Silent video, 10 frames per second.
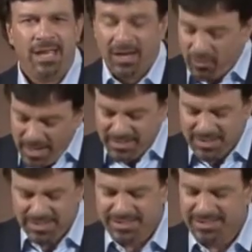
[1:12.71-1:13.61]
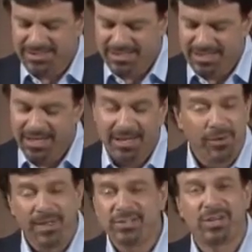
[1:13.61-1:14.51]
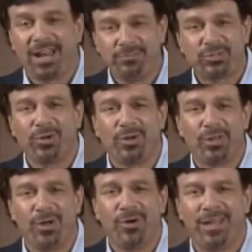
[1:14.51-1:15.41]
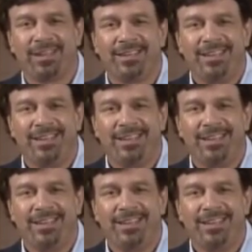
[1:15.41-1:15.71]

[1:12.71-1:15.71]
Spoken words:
Crisis intervention, I'm sure you're learning,